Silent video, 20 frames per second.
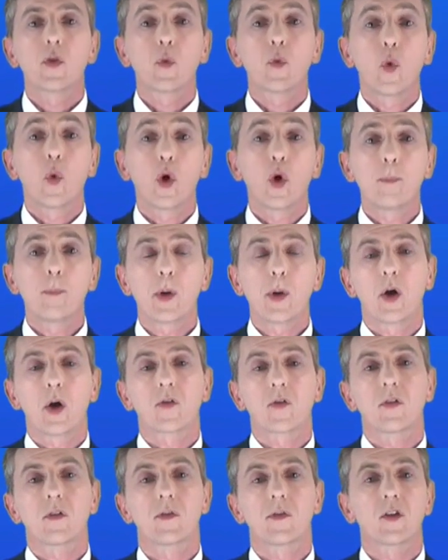The warm
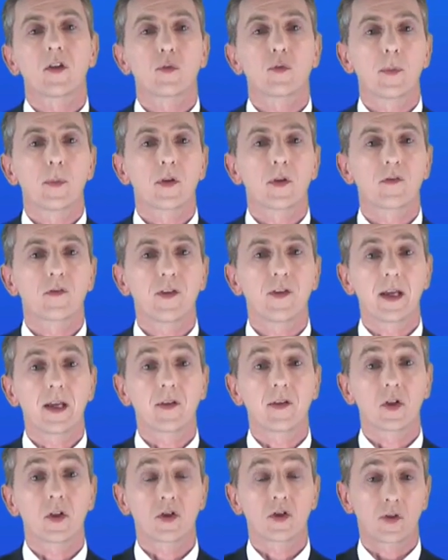parts of this woman's
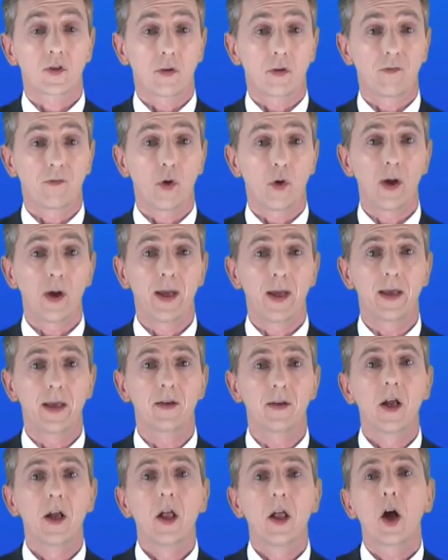face, such as her
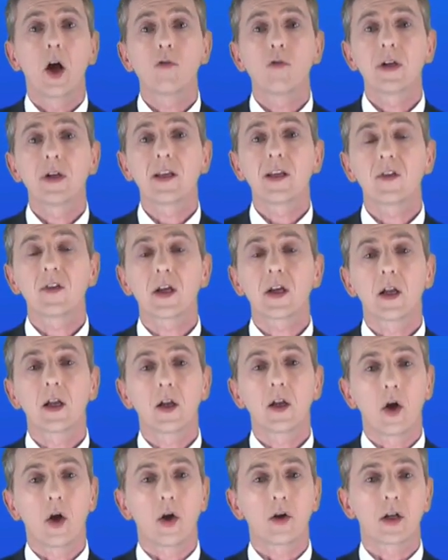forehead, are releasing a
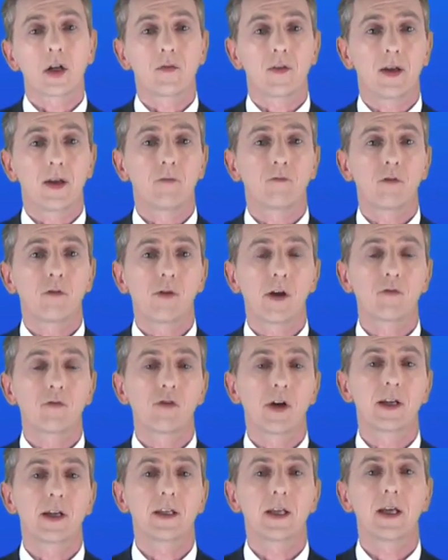lot of
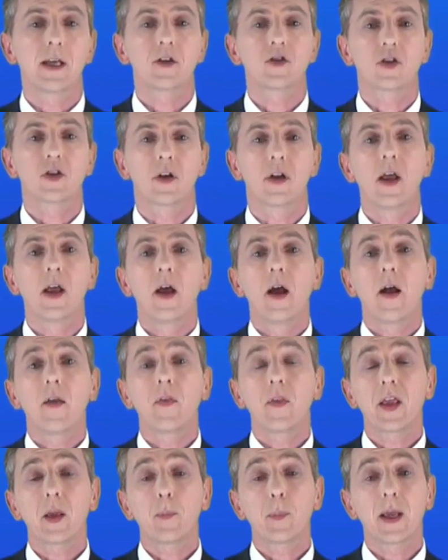infrared radiation
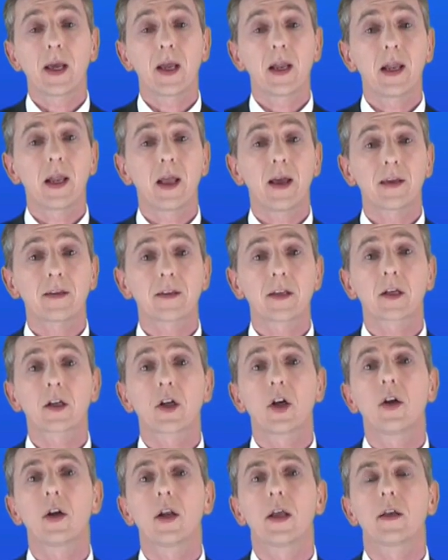and they appear
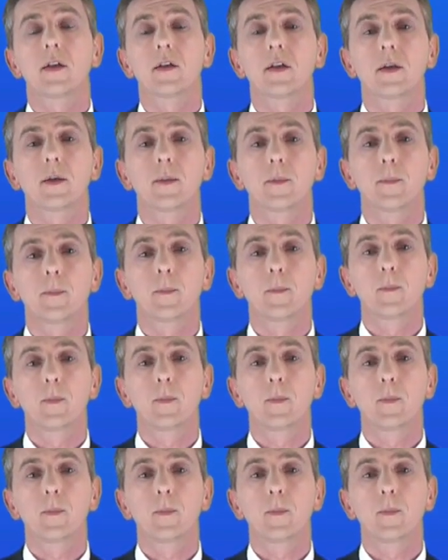lighter coloured.